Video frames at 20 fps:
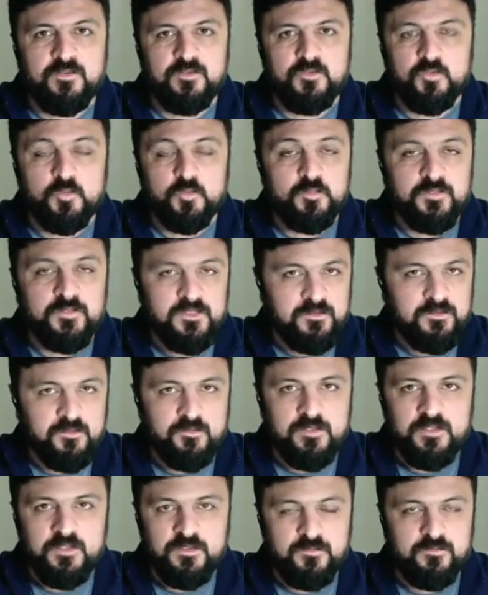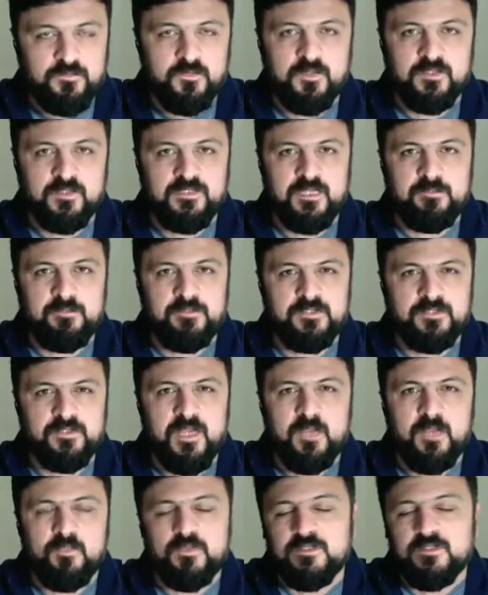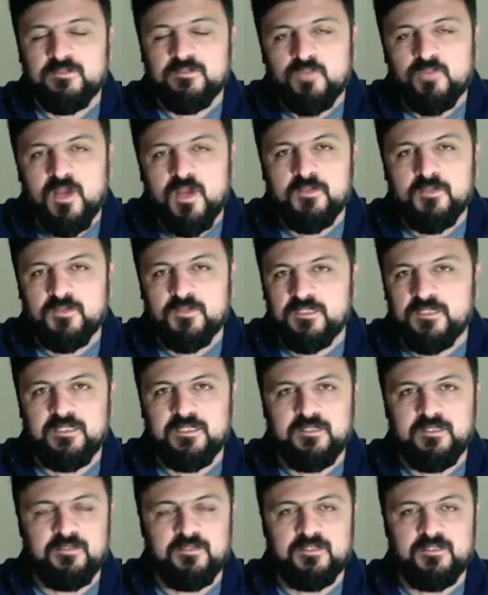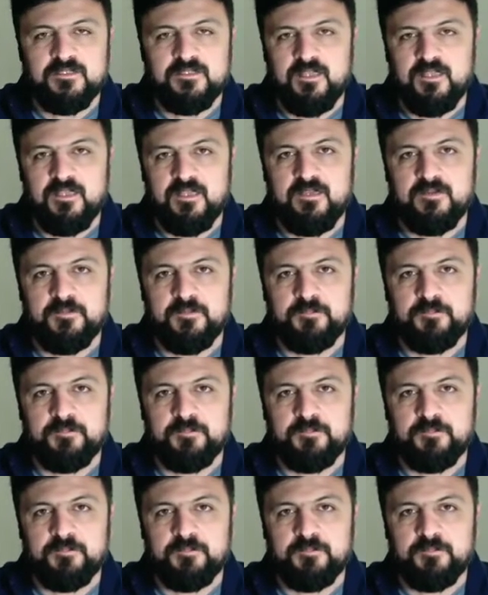Troops in the region, for example. So I would rather see it in this light.